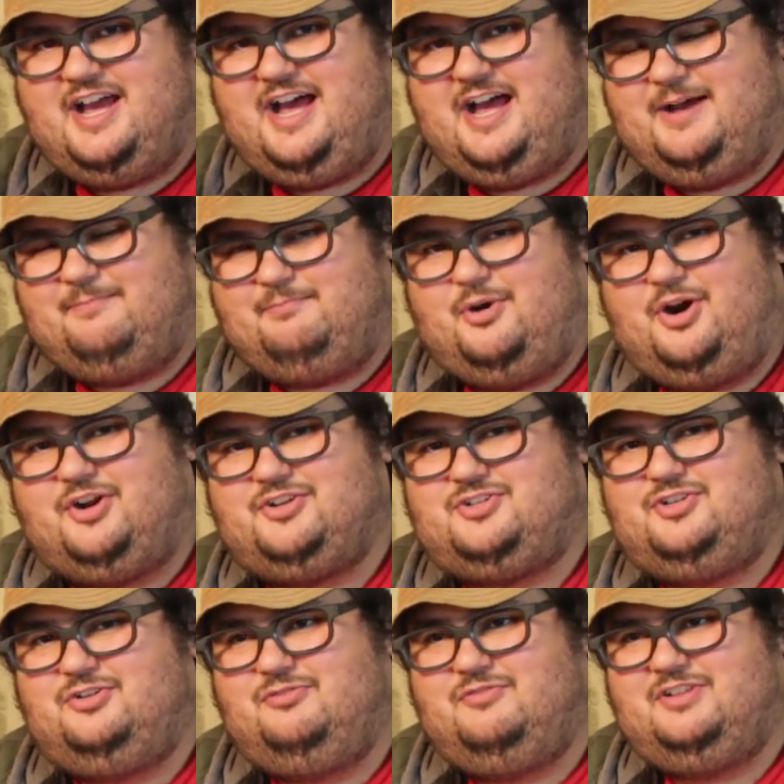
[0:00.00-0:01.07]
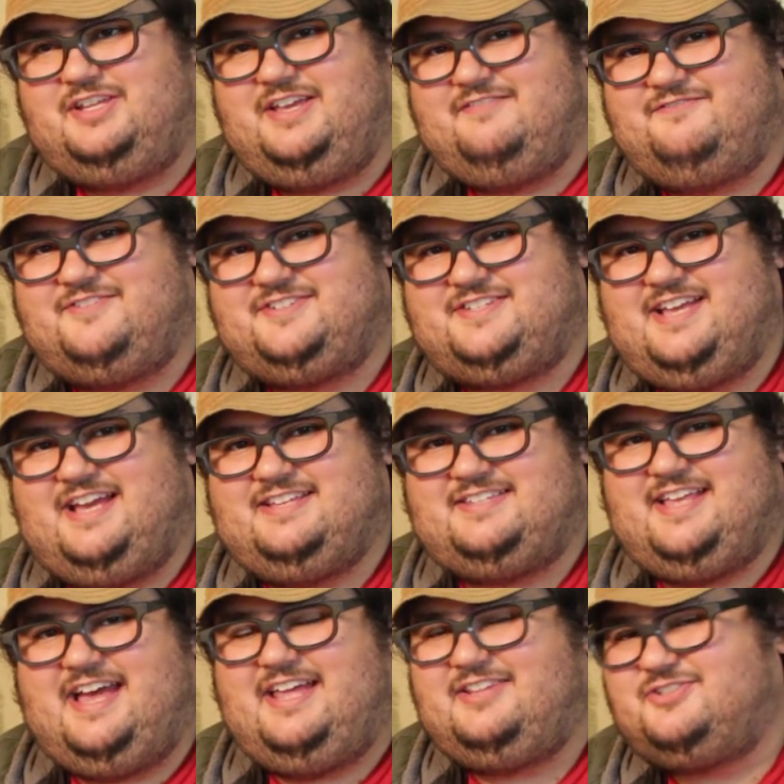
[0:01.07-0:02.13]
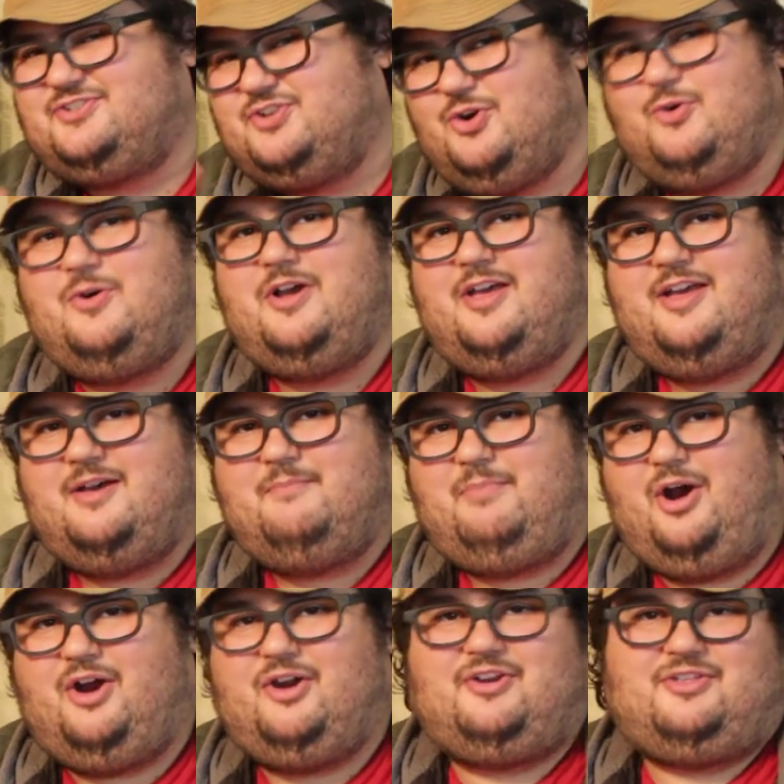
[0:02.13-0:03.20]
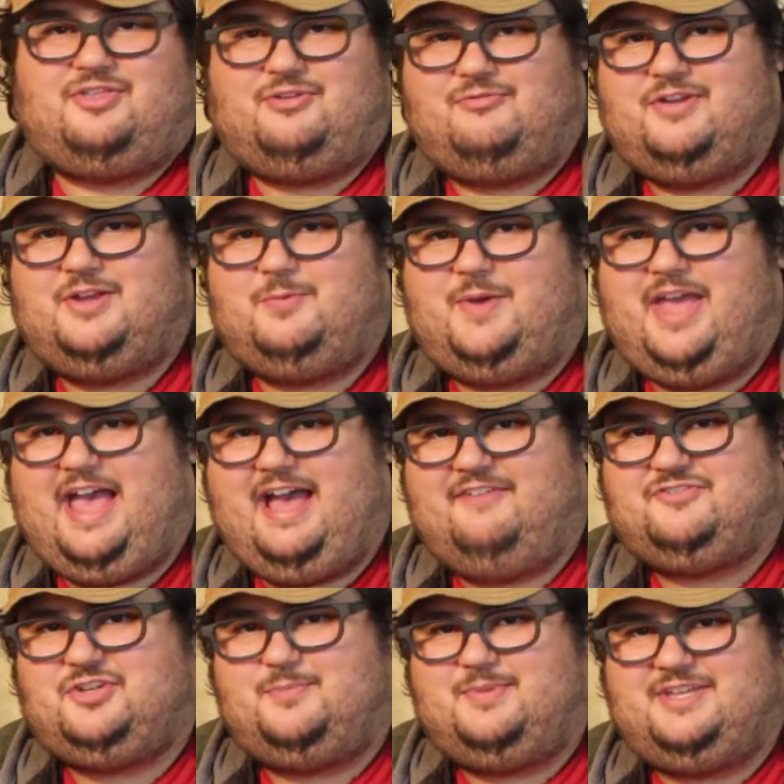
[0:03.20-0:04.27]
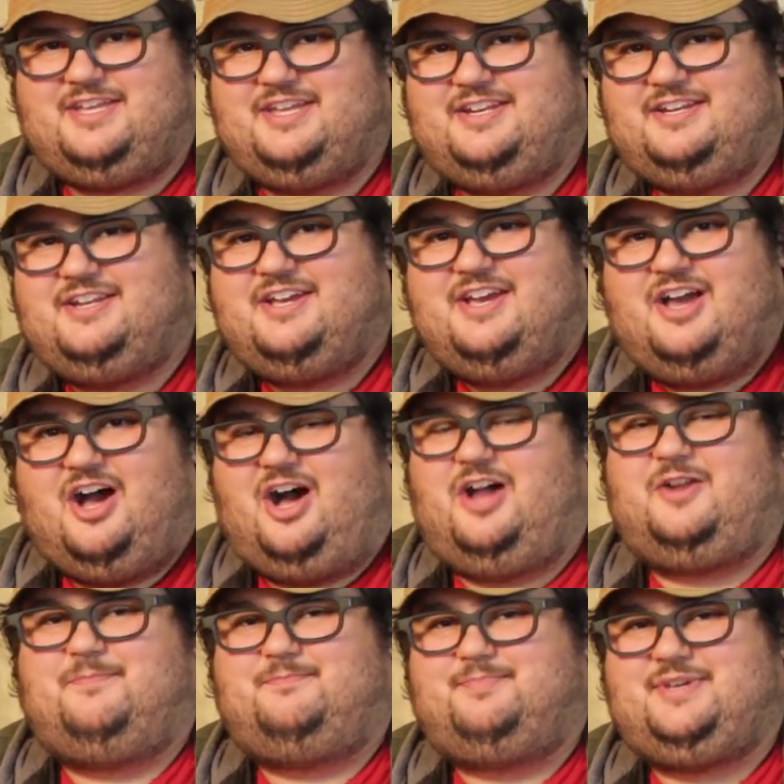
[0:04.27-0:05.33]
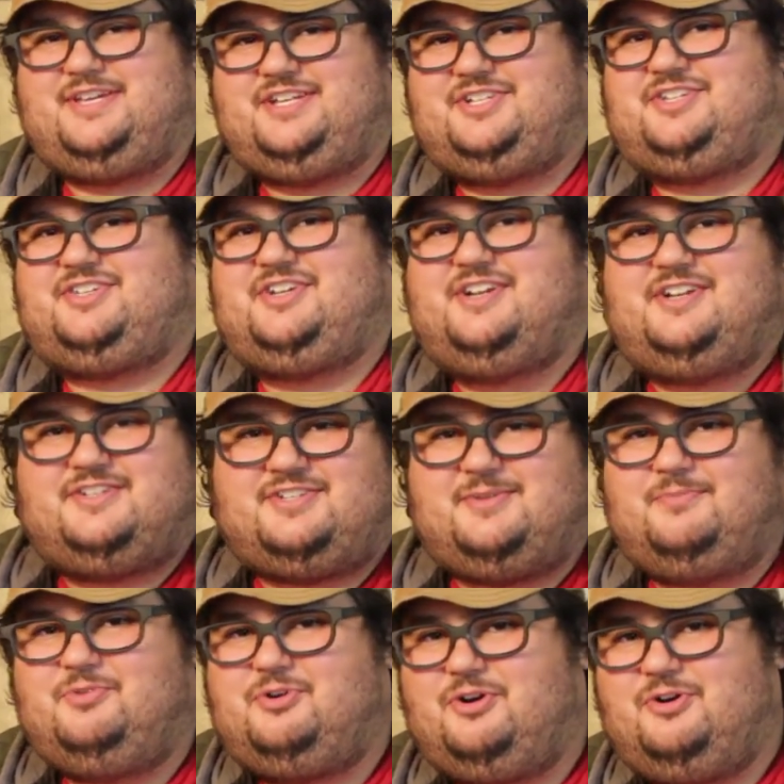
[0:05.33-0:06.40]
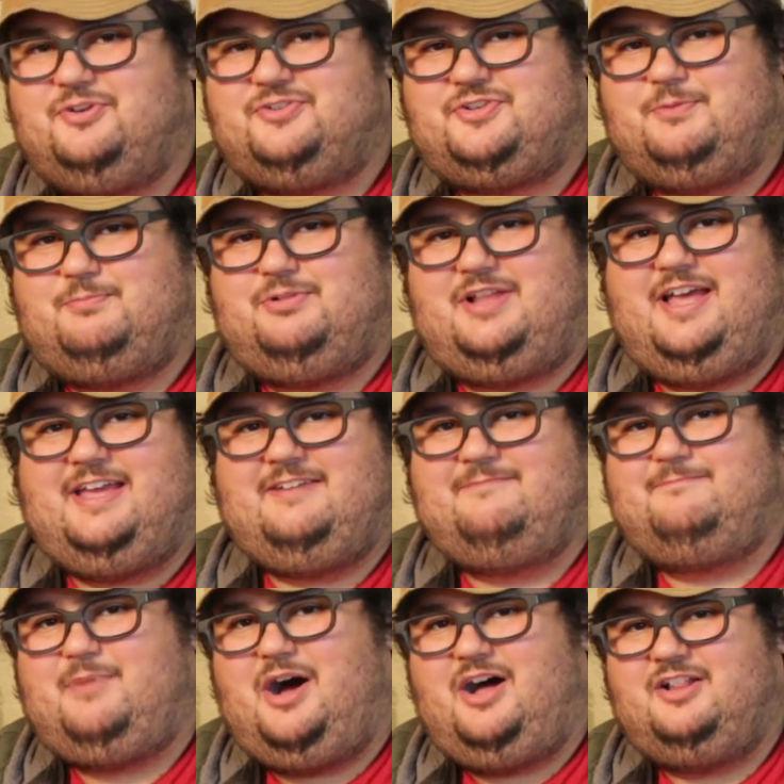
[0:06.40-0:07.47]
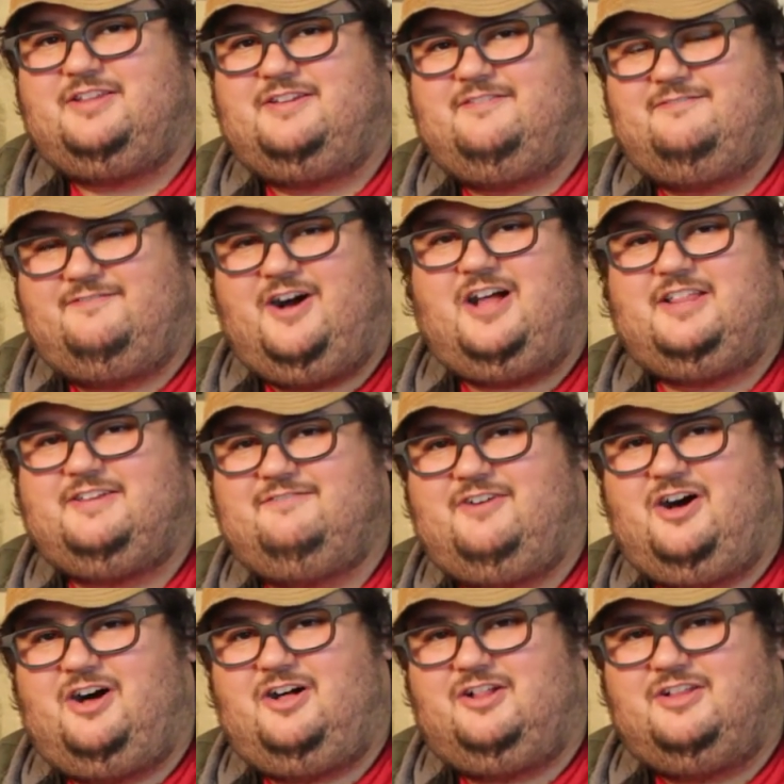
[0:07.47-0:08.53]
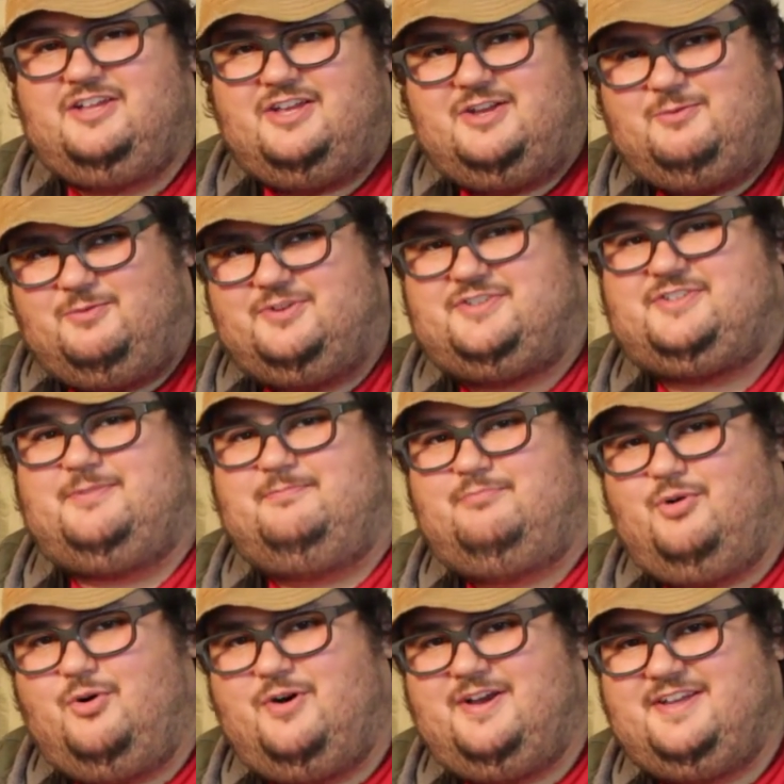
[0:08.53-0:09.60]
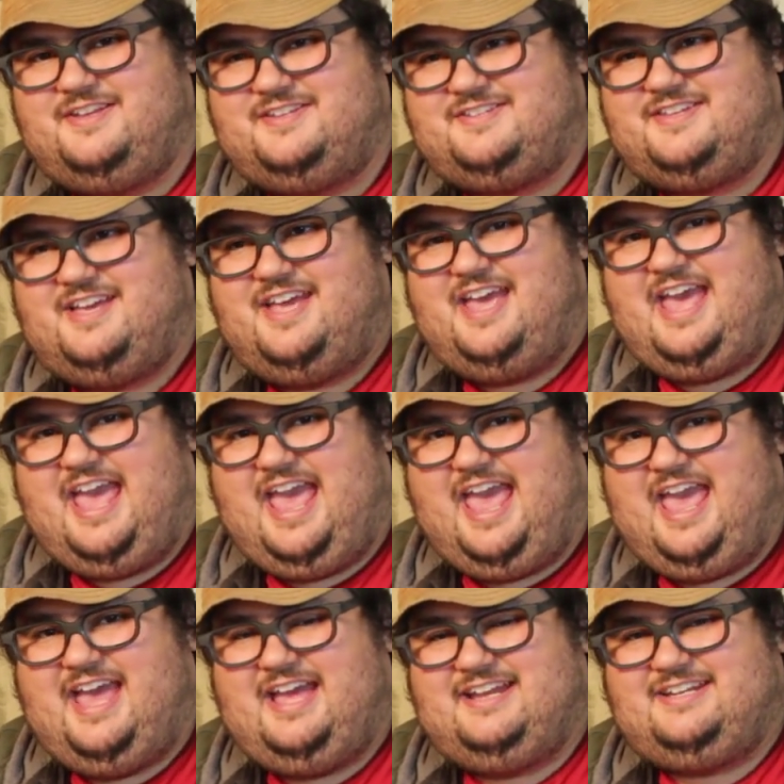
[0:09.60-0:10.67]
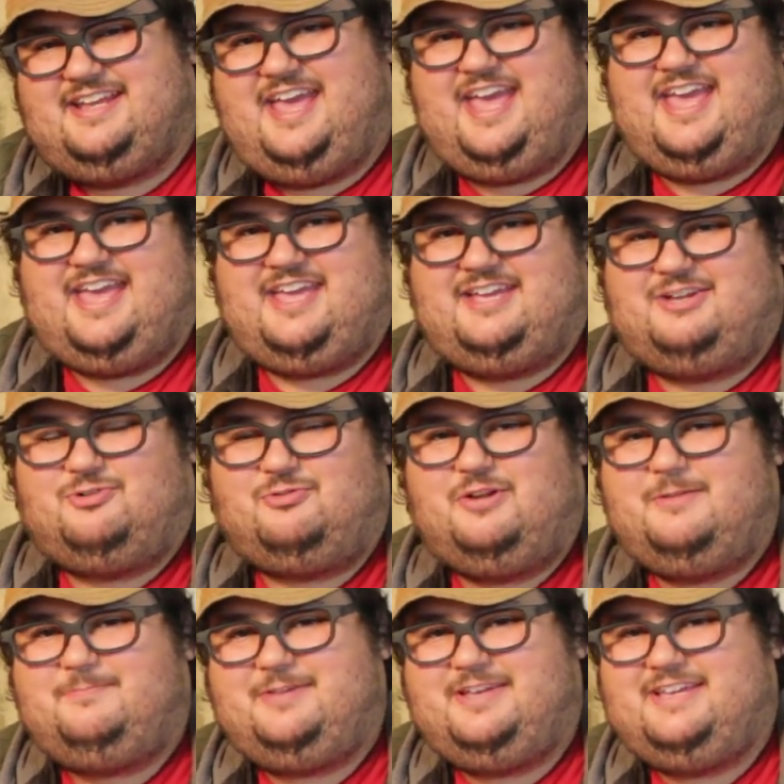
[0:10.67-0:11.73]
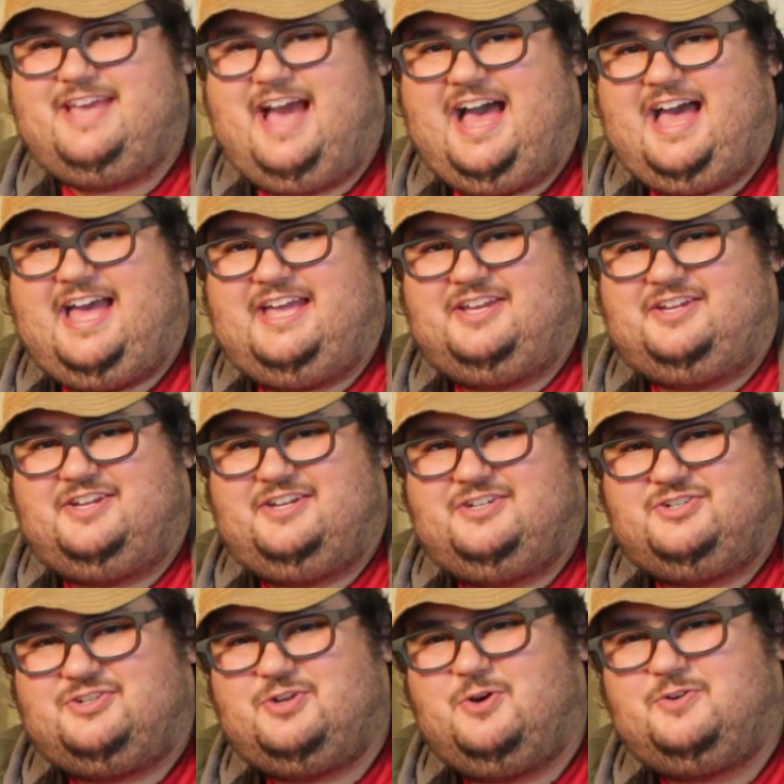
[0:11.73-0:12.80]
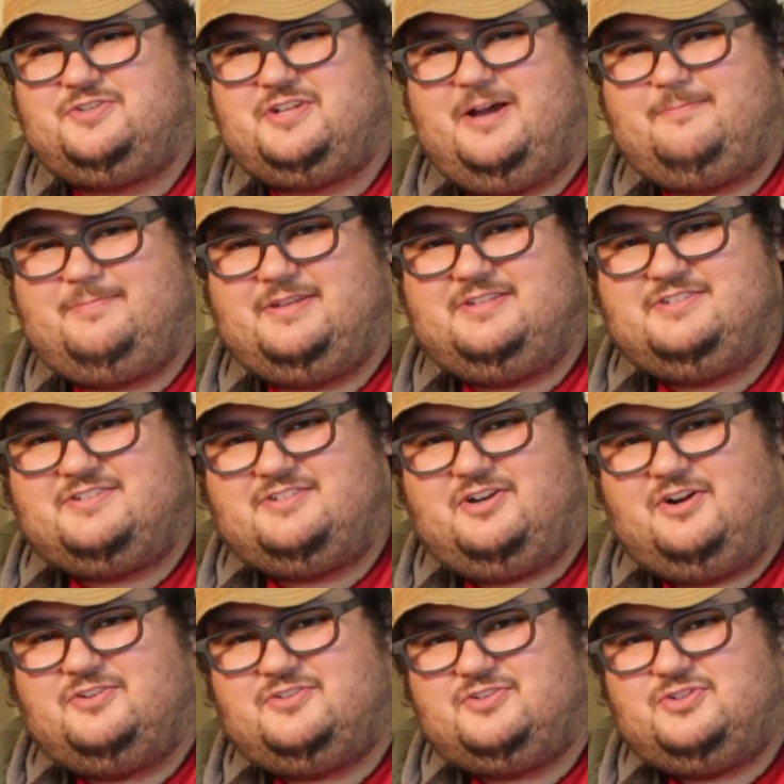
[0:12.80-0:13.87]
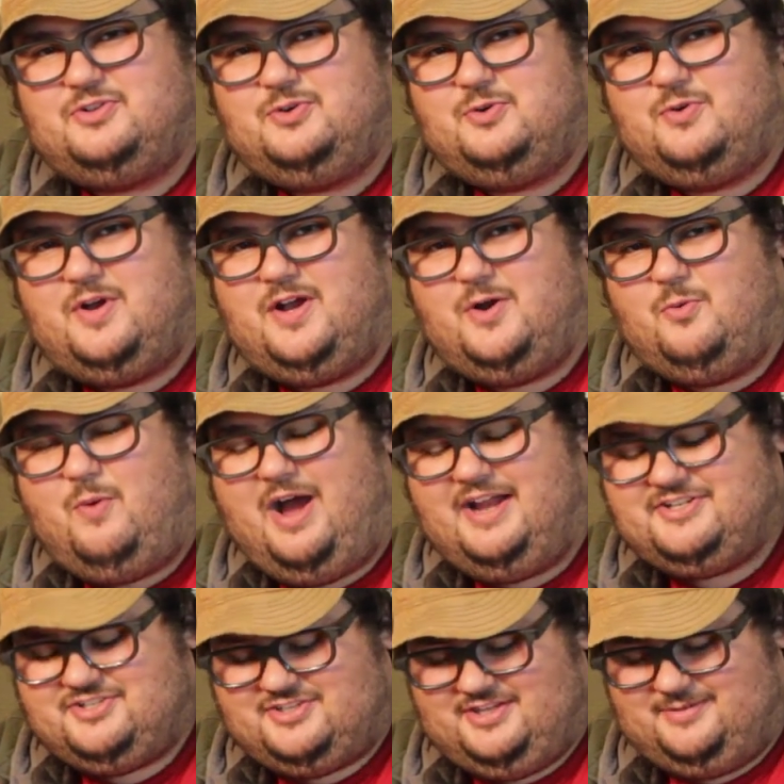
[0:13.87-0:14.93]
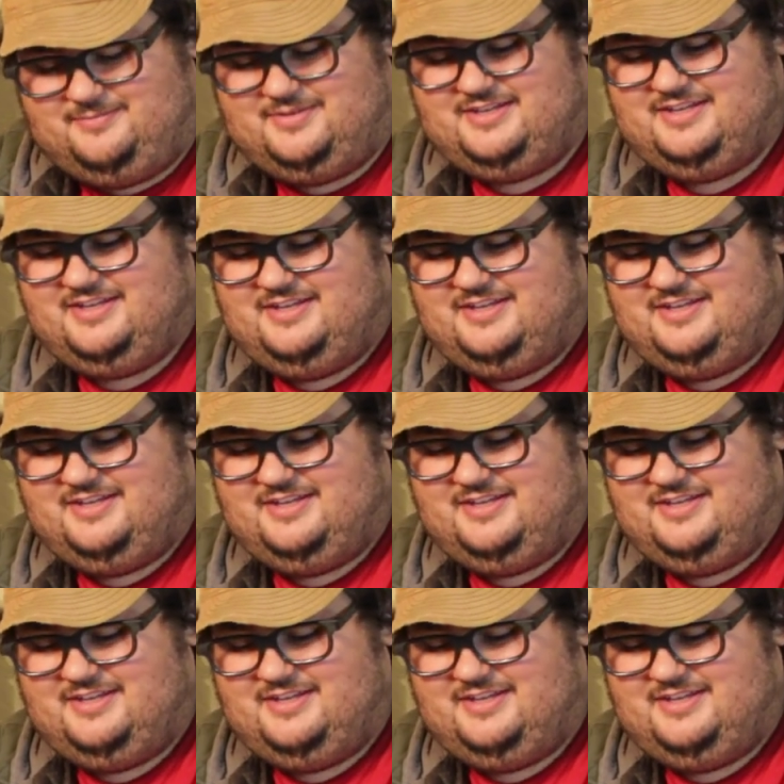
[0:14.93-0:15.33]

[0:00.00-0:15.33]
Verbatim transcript: Uh, part 2 really emphasized that, so part 3 we have to begin on a beach. Some girls are playing volley volleyball with some boys, and a creepy guy shows up and starts to uh, watch them.